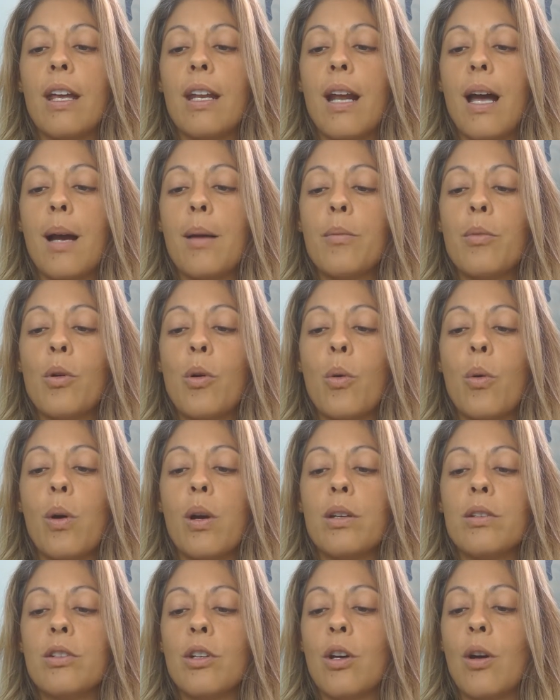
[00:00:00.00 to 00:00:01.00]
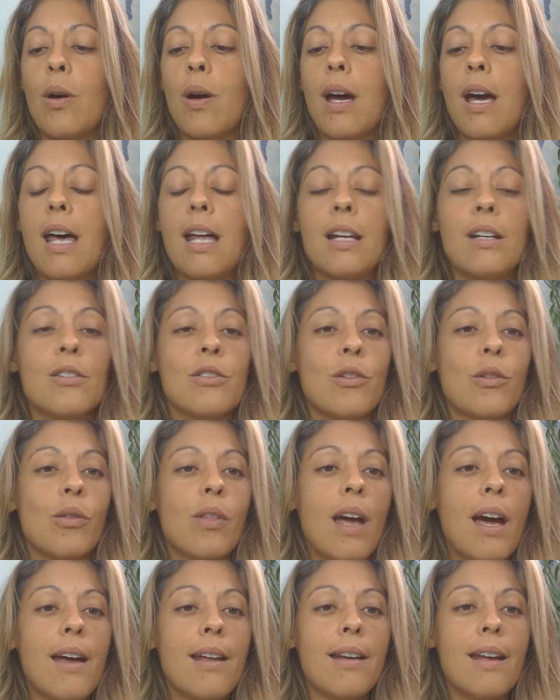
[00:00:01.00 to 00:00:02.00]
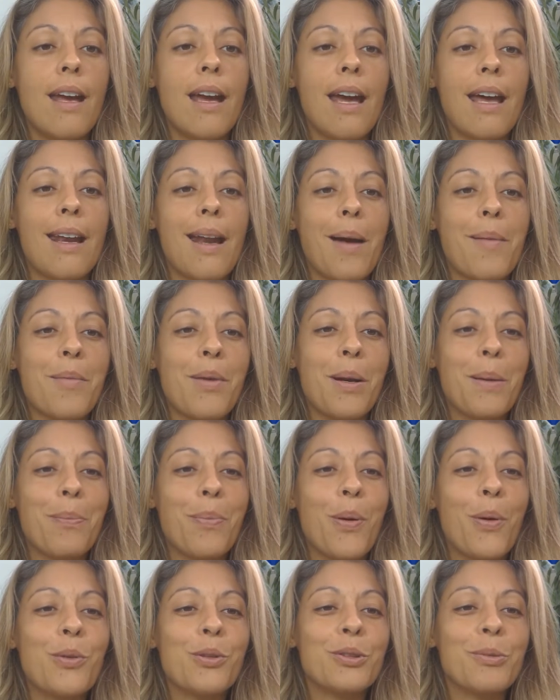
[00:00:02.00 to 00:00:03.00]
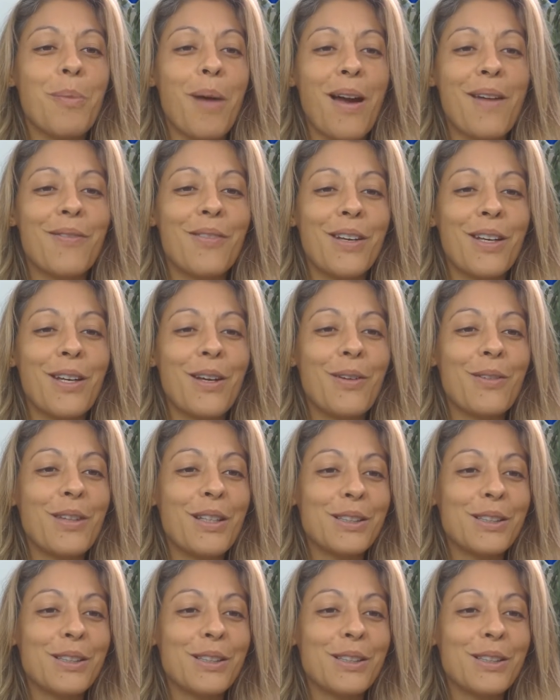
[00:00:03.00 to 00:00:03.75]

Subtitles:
And I'm going to go ahead and do that, and I'm going to post my video.